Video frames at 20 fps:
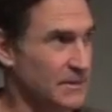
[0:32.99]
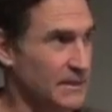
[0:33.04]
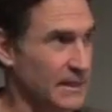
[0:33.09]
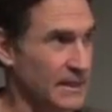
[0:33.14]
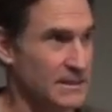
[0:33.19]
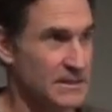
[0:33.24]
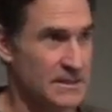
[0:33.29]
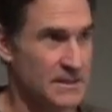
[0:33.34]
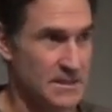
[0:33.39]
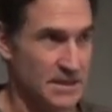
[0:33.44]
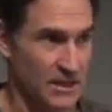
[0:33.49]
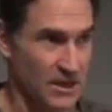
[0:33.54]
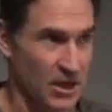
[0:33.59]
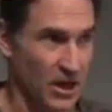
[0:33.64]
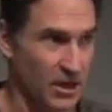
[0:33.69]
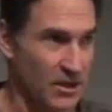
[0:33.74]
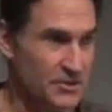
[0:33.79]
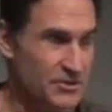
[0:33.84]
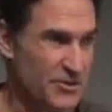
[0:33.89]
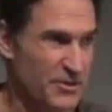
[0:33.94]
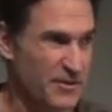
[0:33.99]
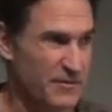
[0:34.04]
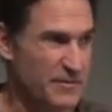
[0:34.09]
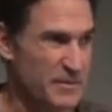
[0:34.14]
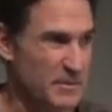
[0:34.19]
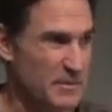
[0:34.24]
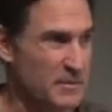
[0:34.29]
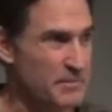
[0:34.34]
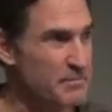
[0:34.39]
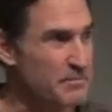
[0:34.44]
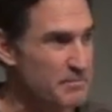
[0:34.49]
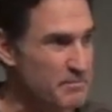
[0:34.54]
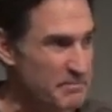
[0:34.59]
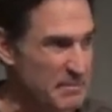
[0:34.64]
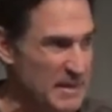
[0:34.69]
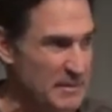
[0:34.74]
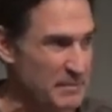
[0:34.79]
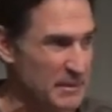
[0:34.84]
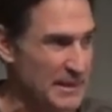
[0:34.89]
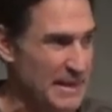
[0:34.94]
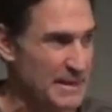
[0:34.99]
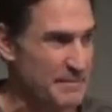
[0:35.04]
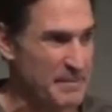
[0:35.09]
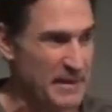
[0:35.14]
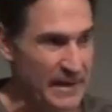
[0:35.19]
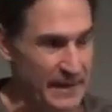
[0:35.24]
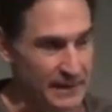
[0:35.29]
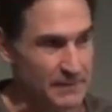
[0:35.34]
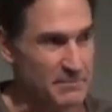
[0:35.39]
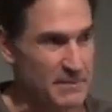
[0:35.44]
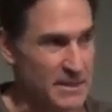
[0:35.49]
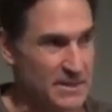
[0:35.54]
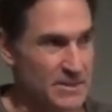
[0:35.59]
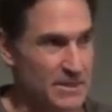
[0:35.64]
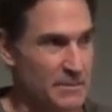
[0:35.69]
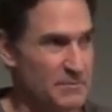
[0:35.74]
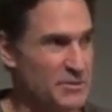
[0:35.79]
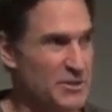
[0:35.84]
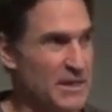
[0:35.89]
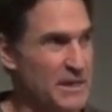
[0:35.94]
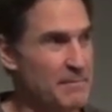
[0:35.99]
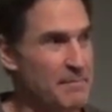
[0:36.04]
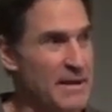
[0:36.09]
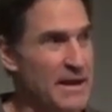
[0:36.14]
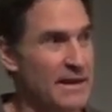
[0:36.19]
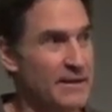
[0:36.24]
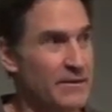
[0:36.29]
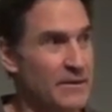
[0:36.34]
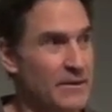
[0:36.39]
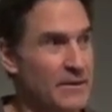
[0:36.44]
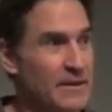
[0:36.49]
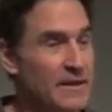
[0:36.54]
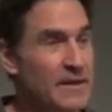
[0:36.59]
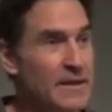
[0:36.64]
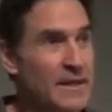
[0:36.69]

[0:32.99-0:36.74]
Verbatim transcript: it's the culture of the people I paint, my subject matter,